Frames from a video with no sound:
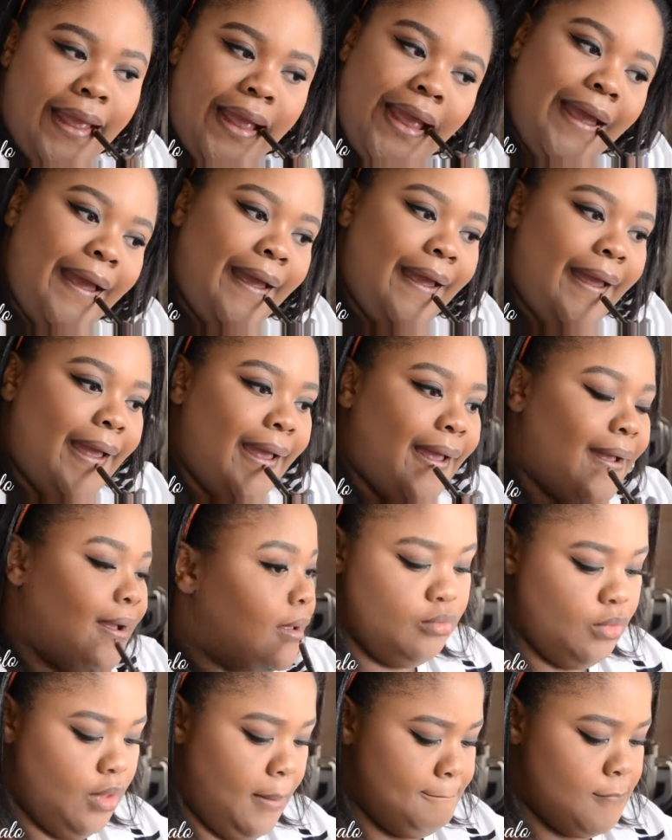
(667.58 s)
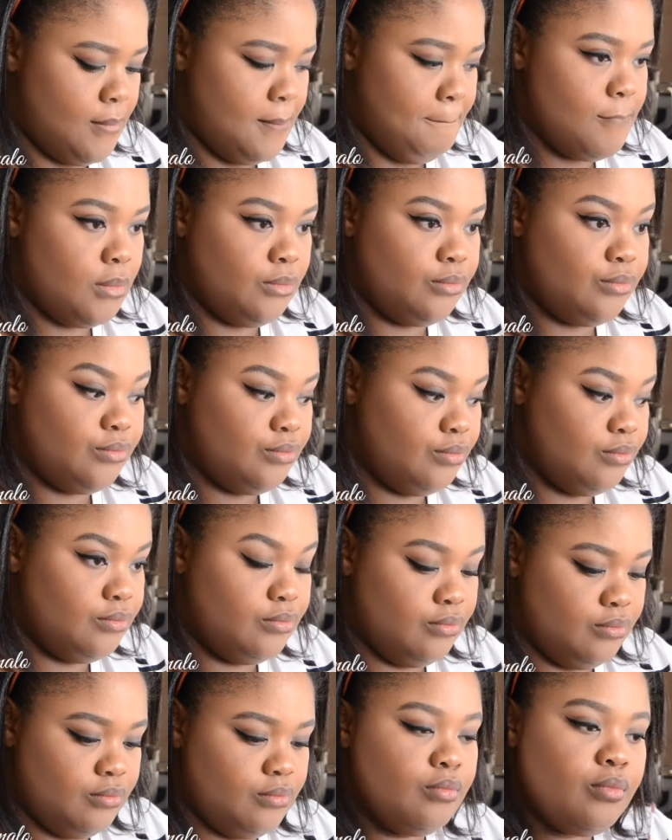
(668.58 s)
Dreamy.
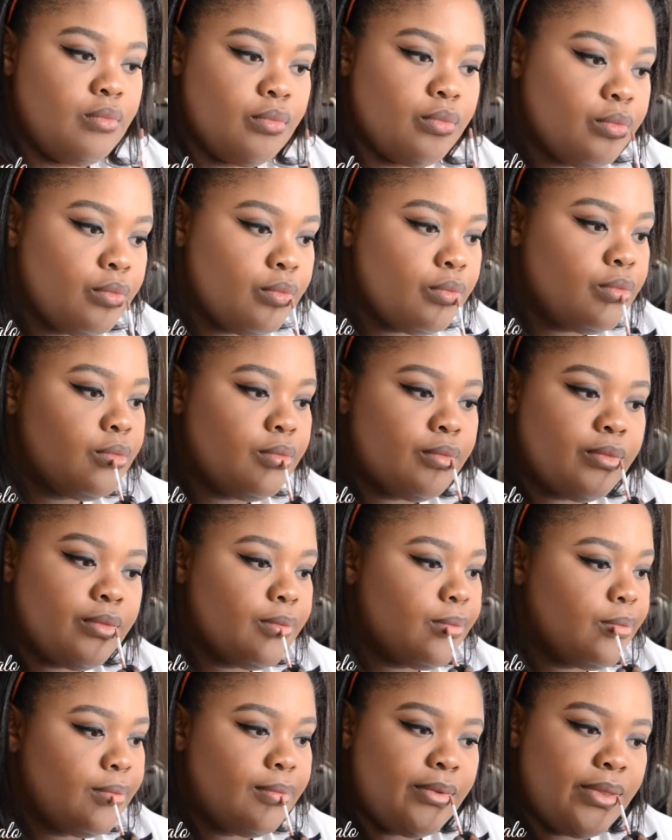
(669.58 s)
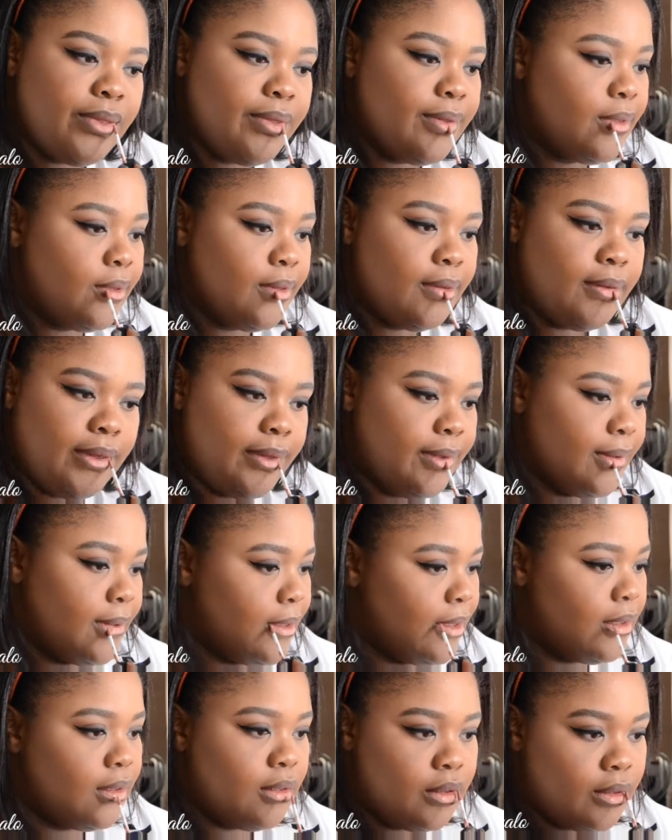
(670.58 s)
Oh wow, that was bad. This
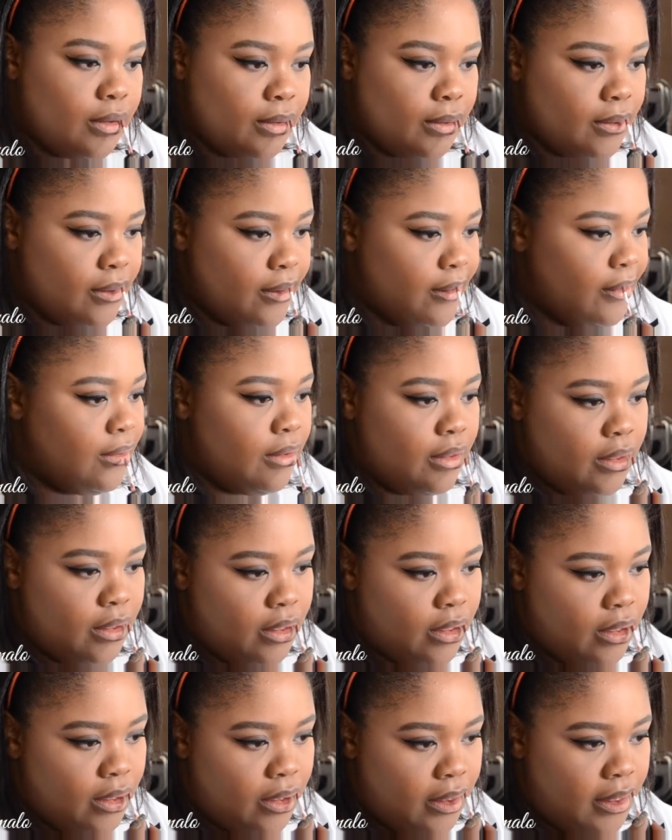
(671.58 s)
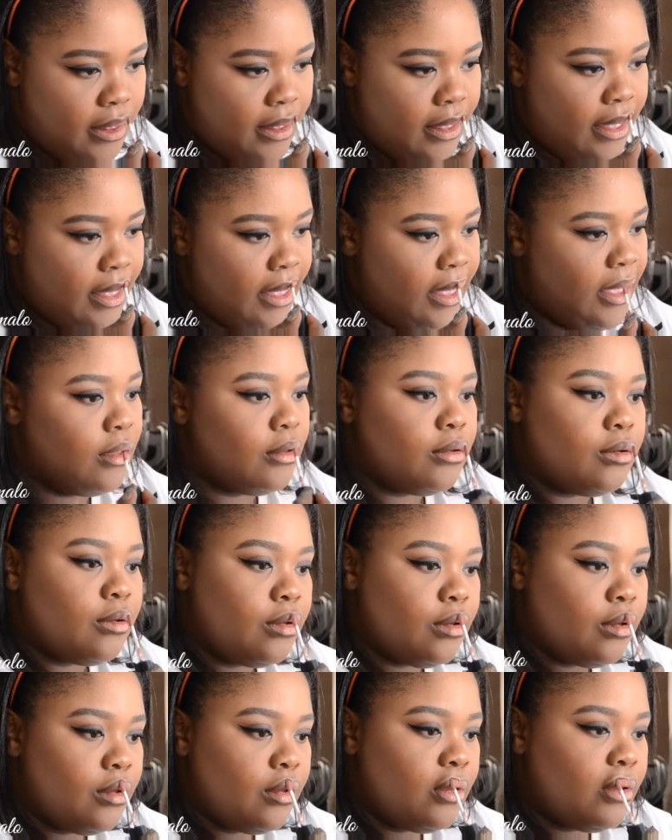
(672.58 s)
one's in the color Dreamy,
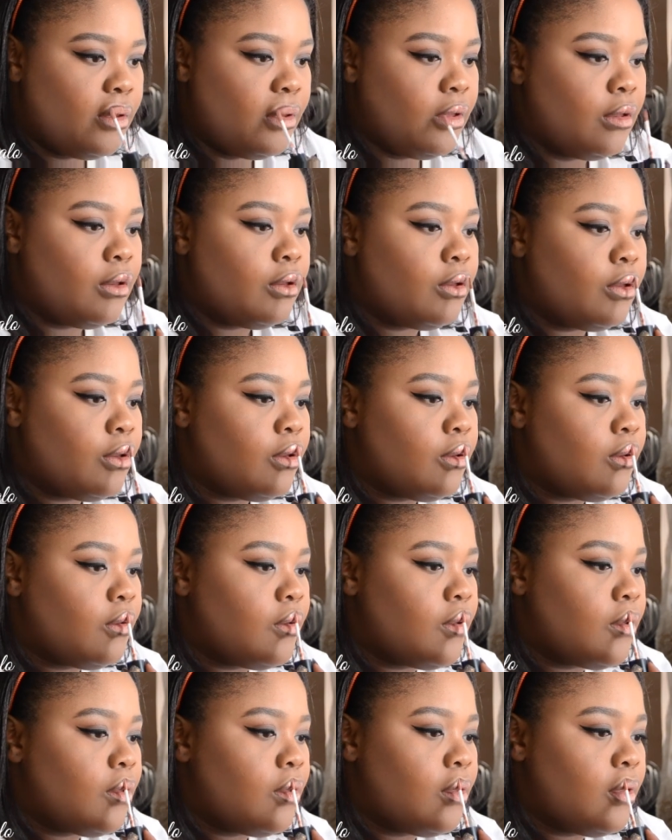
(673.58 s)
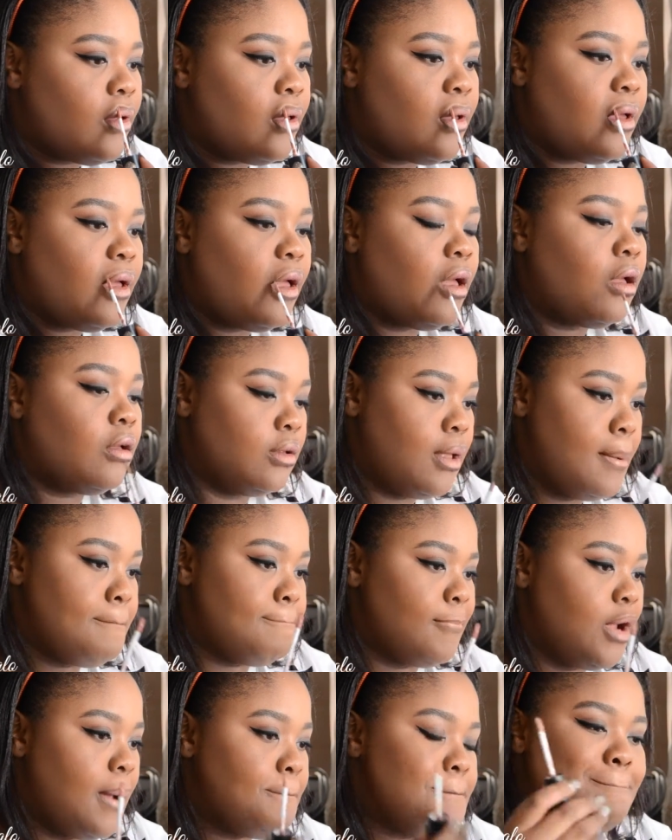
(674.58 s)
and I'm just going to apply a brown
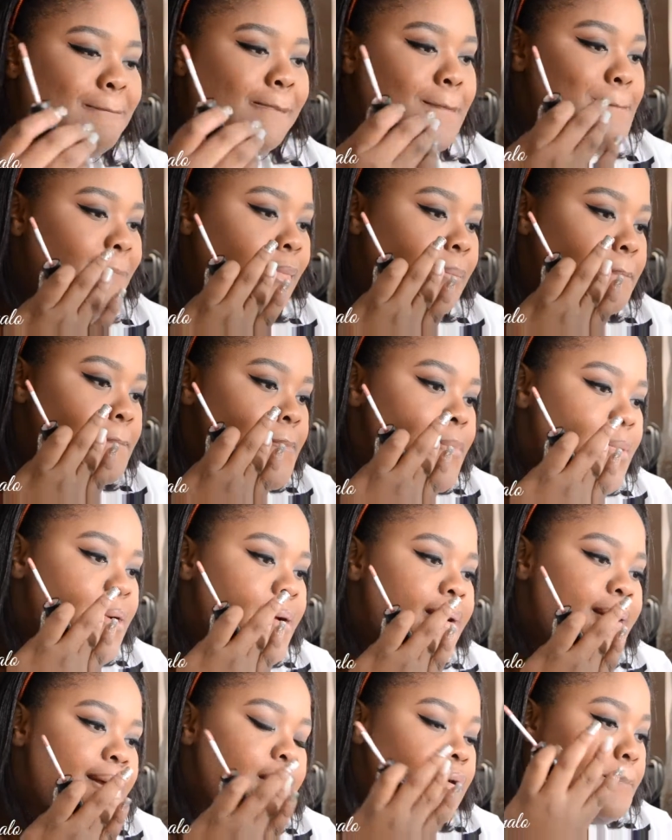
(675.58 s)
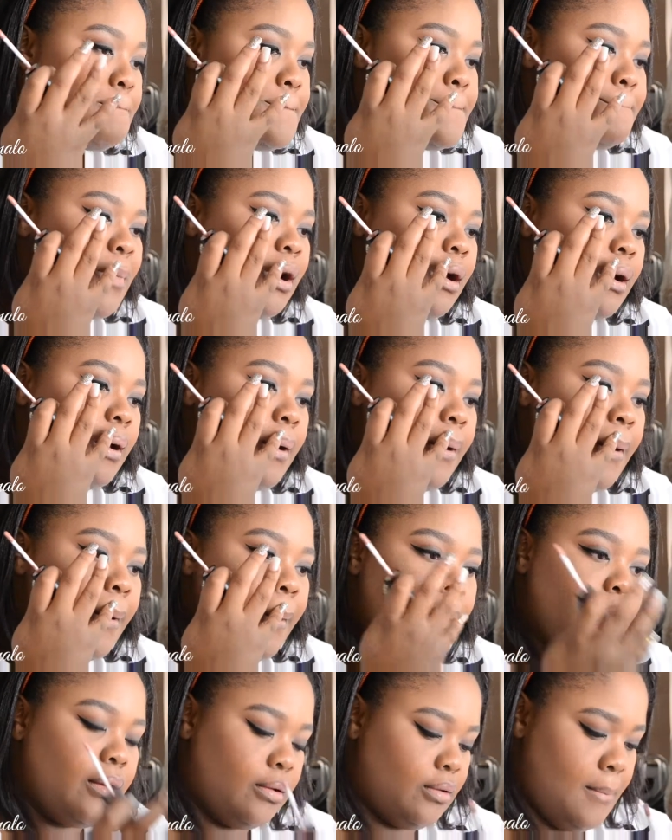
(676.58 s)
liner all over my lips and then apply
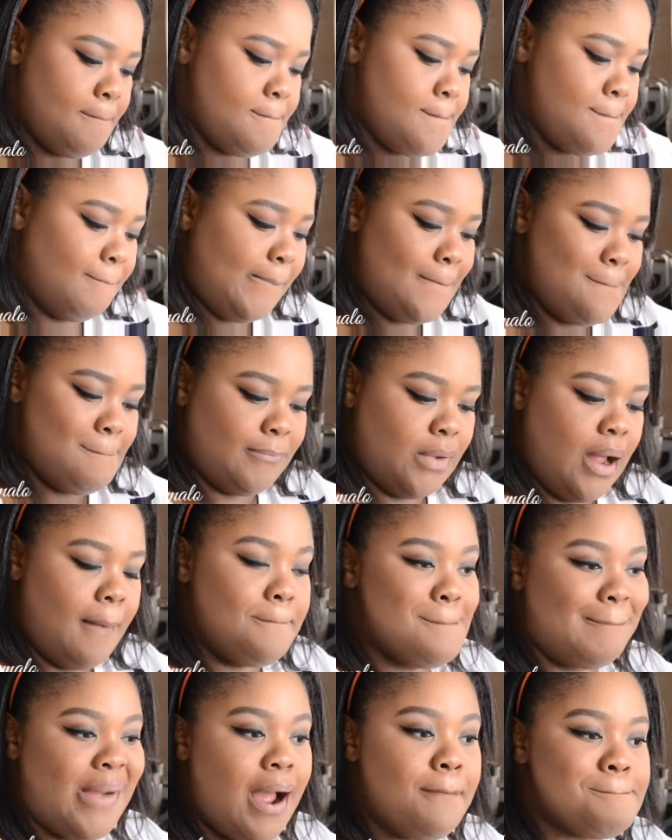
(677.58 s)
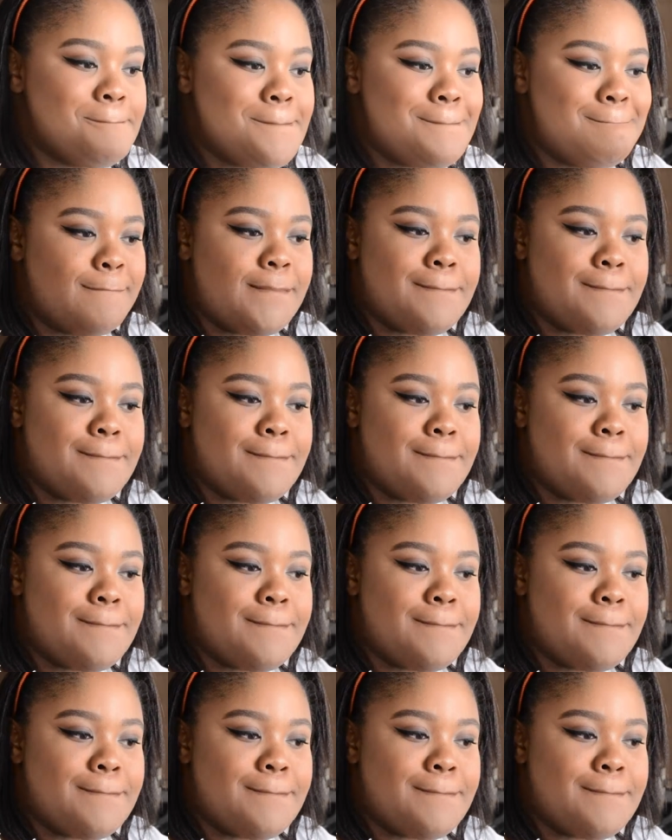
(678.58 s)
this one in the middle, this